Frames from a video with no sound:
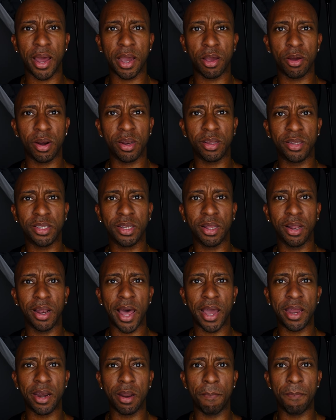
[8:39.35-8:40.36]
I could still
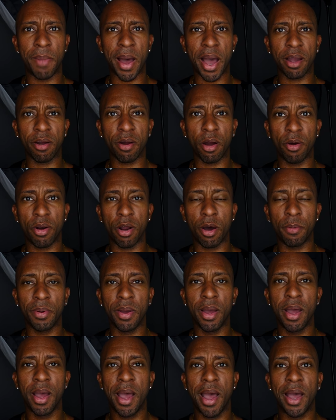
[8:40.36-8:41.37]
light the background
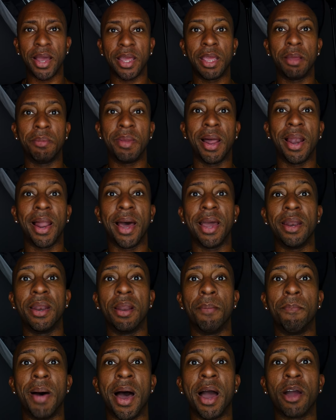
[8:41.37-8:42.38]
up and keep that light in
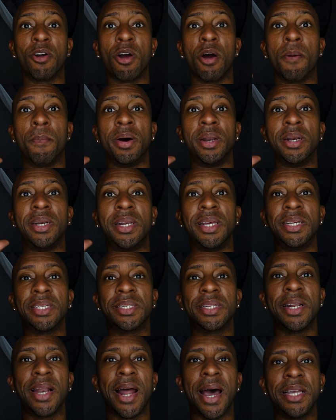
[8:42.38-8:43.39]
the background, but
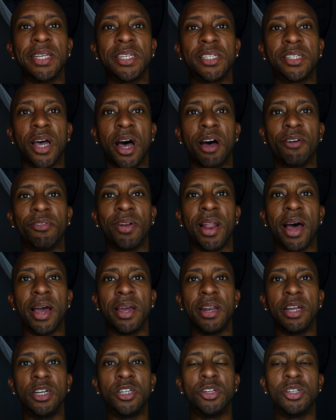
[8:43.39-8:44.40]
this nice soft
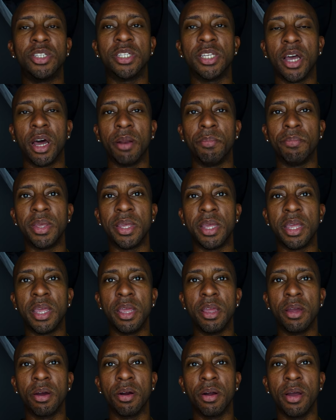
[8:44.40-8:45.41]
light that you see on me
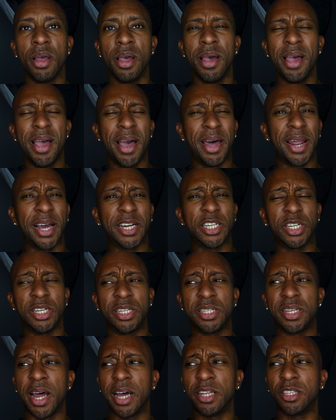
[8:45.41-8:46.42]
here, and actually
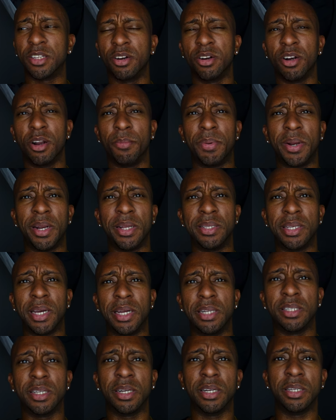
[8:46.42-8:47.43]
it's not turned up in
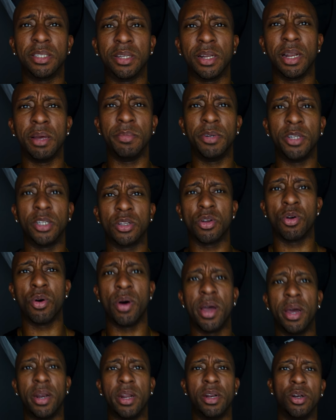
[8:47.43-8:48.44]
intensity, so let me just go
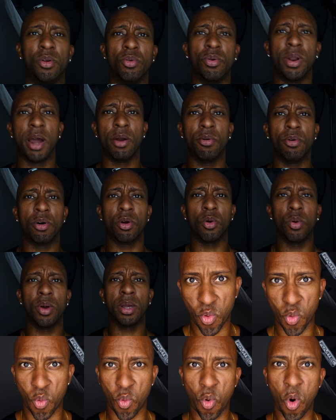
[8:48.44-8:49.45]
ahead and do that real
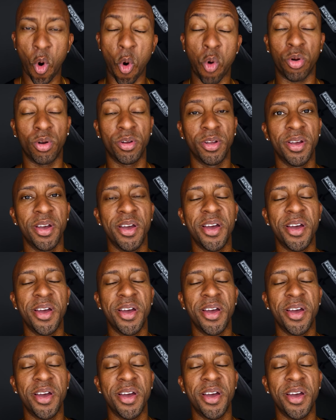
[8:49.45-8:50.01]
quick. Woo!